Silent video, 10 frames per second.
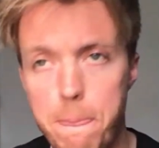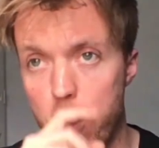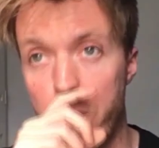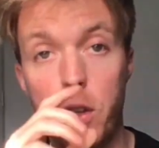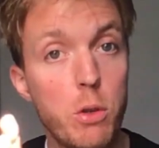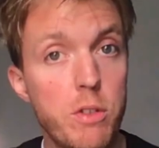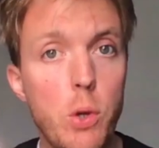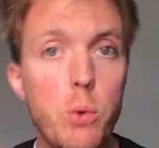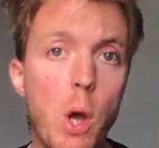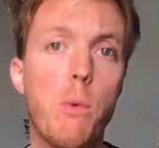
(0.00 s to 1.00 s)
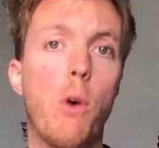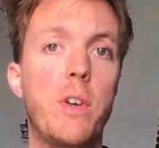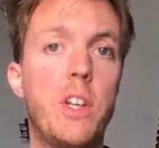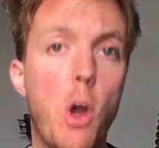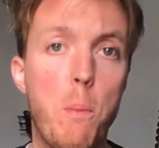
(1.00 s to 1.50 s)
So for those of you who don't
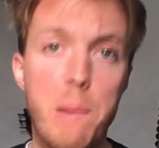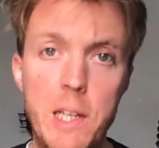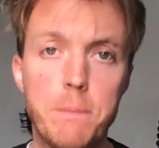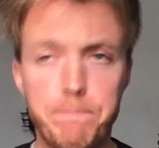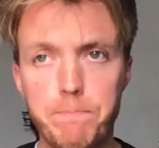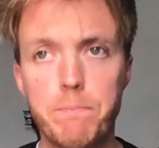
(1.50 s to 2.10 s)
already know Pete